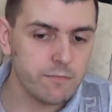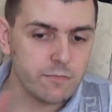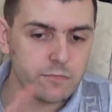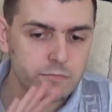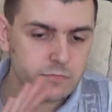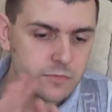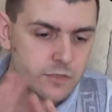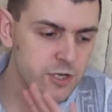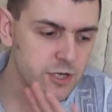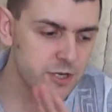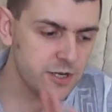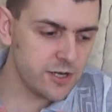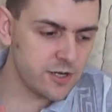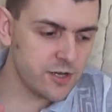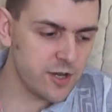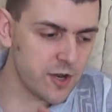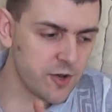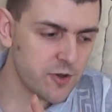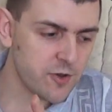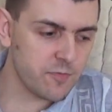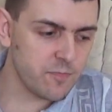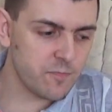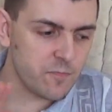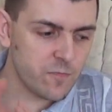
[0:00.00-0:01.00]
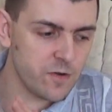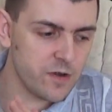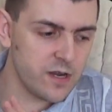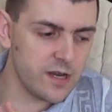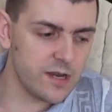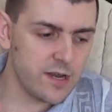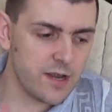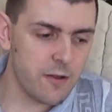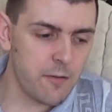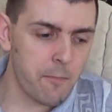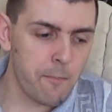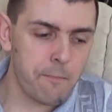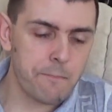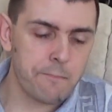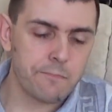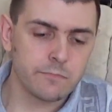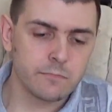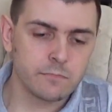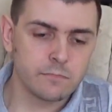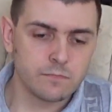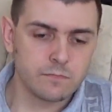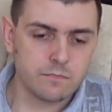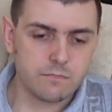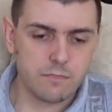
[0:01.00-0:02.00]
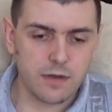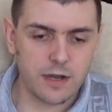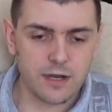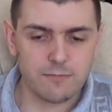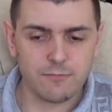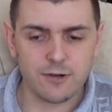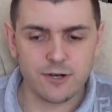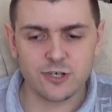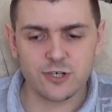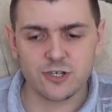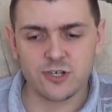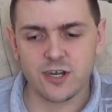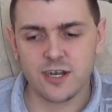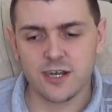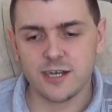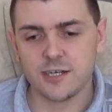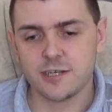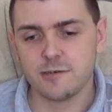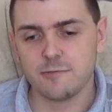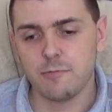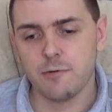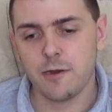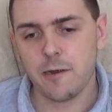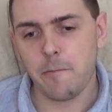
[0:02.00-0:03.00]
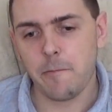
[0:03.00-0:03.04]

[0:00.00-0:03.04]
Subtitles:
that it doesn't really make much sense. But